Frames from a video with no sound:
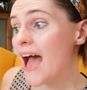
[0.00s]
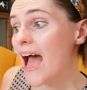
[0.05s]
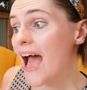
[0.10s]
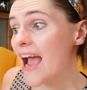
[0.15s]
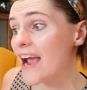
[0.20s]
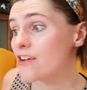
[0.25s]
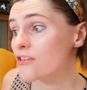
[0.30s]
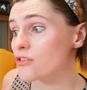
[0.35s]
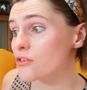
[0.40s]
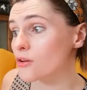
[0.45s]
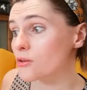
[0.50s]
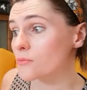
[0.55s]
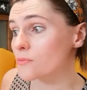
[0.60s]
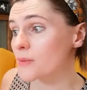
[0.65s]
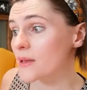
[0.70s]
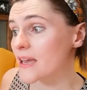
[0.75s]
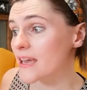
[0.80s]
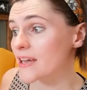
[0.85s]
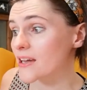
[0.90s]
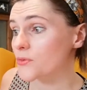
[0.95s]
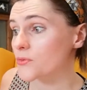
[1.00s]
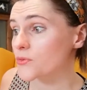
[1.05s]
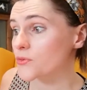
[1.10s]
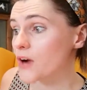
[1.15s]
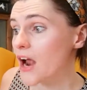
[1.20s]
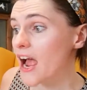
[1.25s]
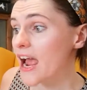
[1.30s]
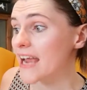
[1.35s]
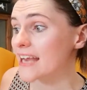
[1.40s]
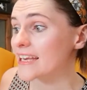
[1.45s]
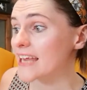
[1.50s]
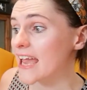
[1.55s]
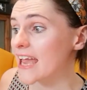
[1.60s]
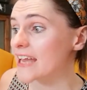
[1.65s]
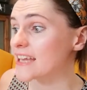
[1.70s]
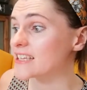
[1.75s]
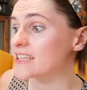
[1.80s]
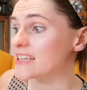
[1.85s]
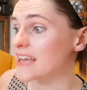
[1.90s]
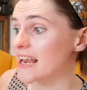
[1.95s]
I thought being a fried
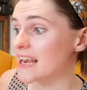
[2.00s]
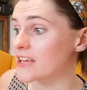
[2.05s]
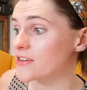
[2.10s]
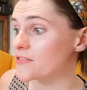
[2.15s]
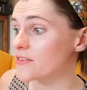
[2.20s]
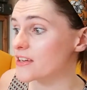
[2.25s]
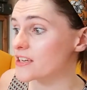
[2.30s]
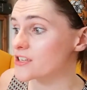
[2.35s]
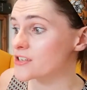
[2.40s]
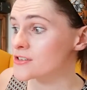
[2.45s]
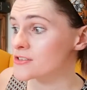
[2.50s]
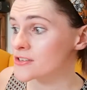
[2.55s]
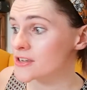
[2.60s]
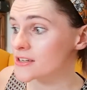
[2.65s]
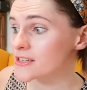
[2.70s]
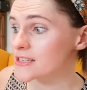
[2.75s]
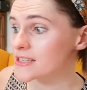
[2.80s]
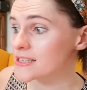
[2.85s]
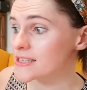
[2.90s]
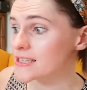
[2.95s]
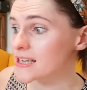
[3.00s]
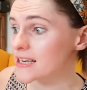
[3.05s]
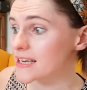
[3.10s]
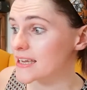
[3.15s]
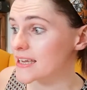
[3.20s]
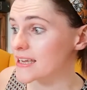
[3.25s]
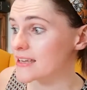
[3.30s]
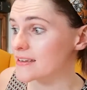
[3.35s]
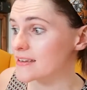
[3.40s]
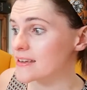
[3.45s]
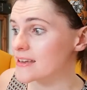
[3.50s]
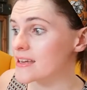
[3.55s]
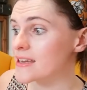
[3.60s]
egg jellyfish sounded silly,